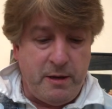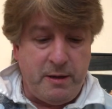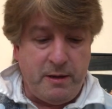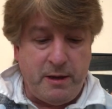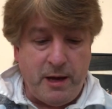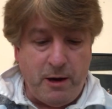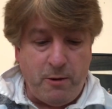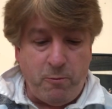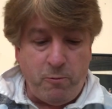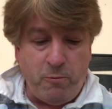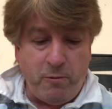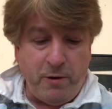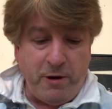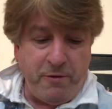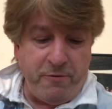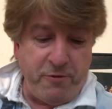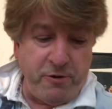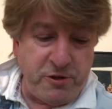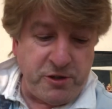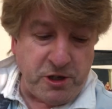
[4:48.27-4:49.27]
Now, when I
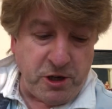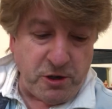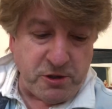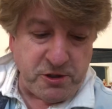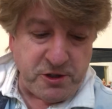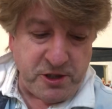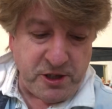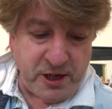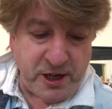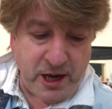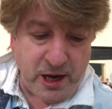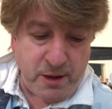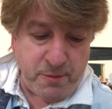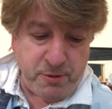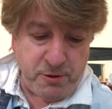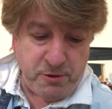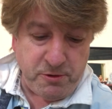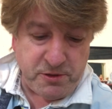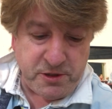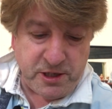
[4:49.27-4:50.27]
first got to the car
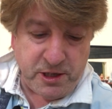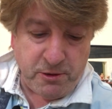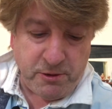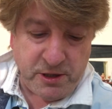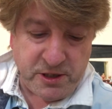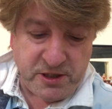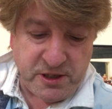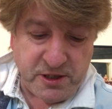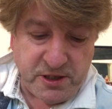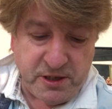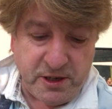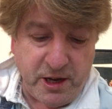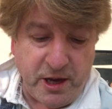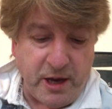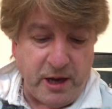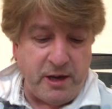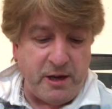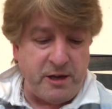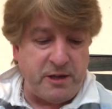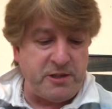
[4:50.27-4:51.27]
boot sale
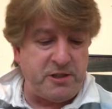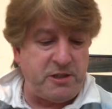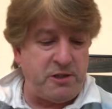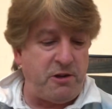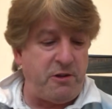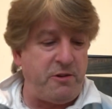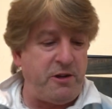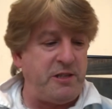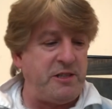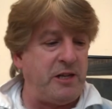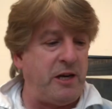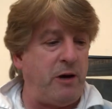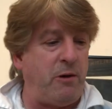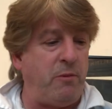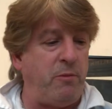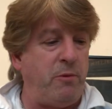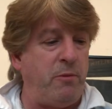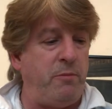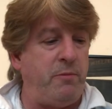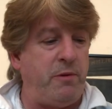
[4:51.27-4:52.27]
yesterday, I saw this
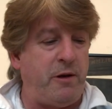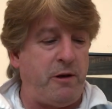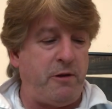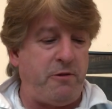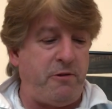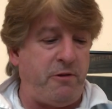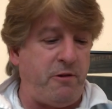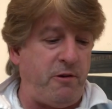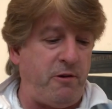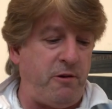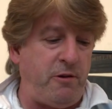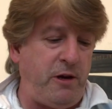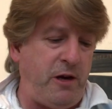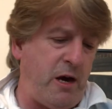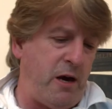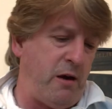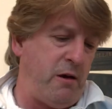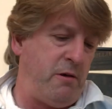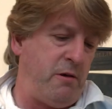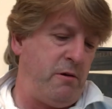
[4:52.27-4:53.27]
album and I thought,
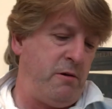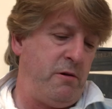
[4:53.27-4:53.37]
yeah.